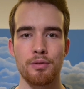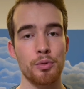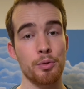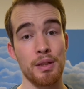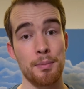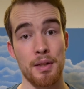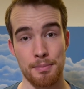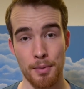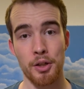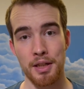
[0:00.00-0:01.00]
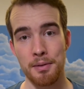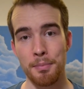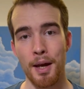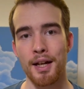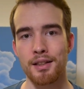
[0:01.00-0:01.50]
to minimize market
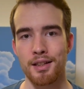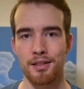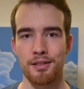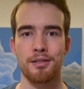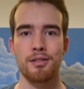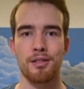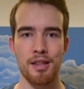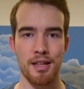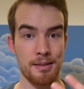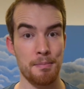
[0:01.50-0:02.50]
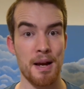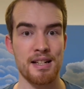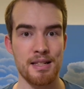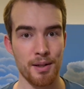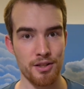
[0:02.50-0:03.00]
impact and thus
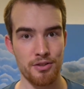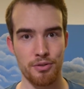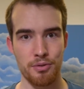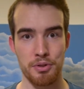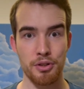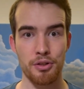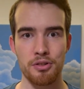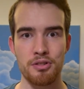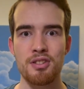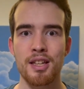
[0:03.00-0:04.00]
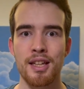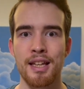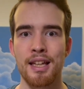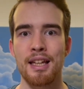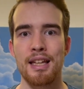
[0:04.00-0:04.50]
maximize your returns,
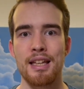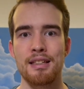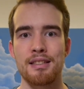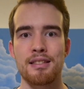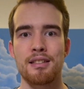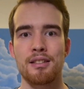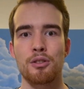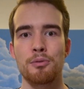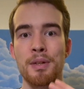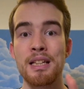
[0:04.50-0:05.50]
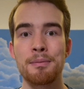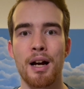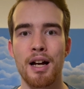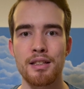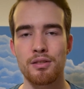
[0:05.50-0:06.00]
is to
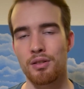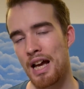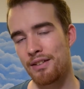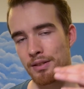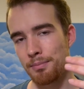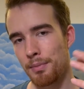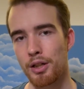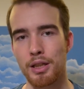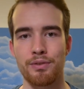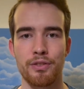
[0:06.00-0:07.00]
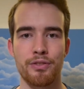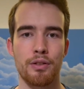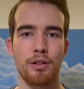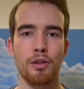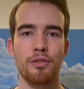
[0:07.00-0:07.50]
minimize or have a market with
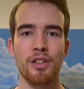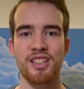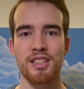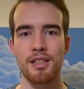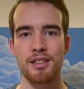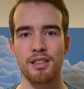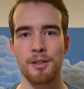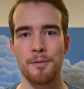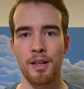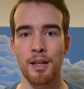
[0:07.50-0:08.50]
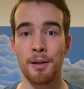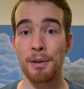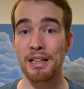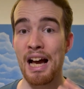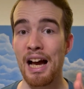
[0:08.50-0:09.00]
very low volatility
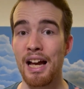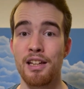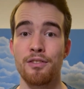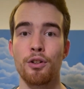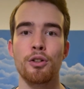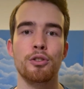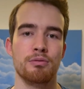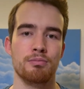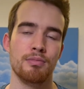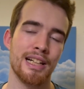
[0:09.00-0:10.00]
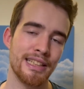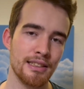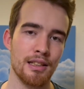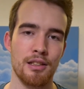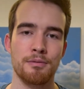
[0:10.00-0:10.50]
but high volume,
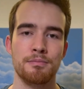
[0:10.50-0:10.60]
ideally.